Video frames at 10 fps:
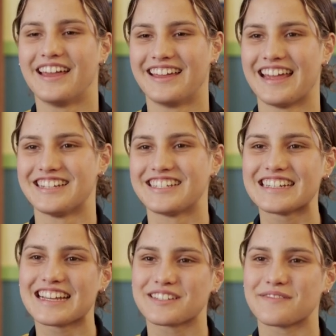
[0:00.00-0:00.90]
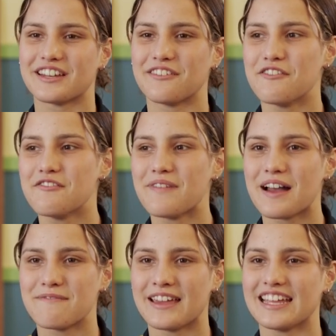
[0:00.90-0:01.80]
And she takes me to all my
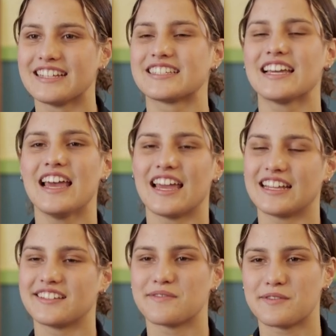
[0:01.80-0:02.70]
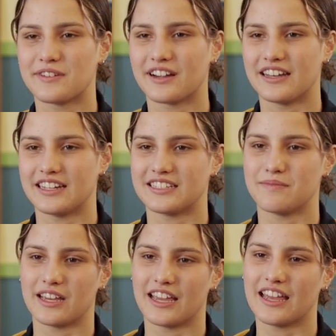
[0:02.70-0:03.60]
meets, gets me where I need to
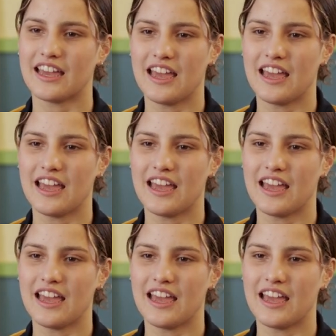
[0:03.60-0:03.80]
be,